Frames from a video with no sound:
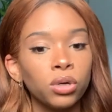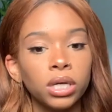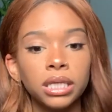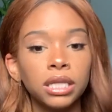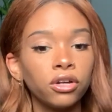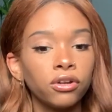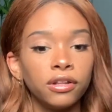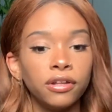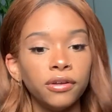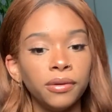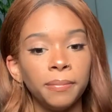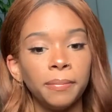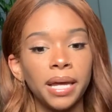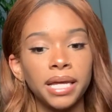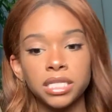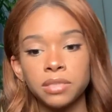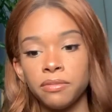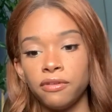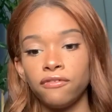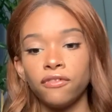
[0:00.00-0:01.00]
it literally
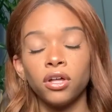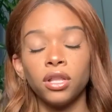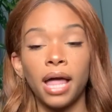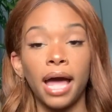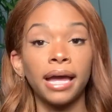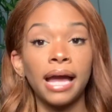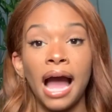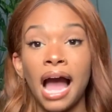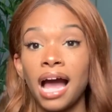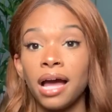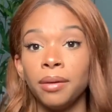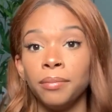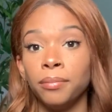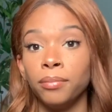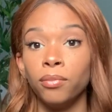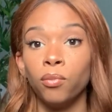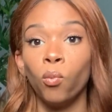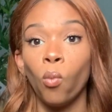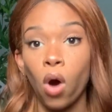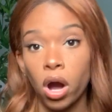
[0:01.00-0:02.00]
makes me feel like
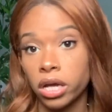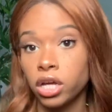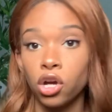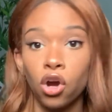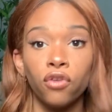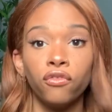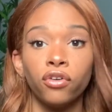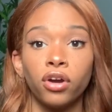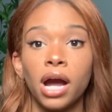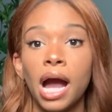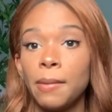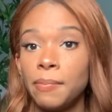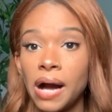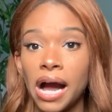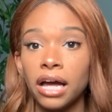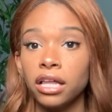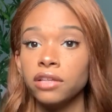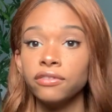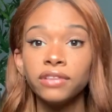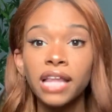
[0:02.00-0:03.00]
I'm walking over a
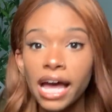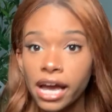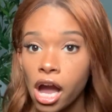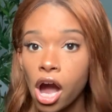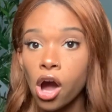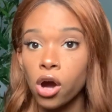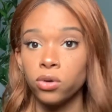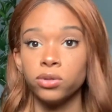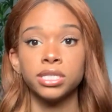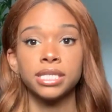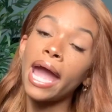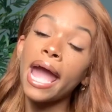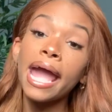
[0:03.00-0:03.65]
pile of Legos.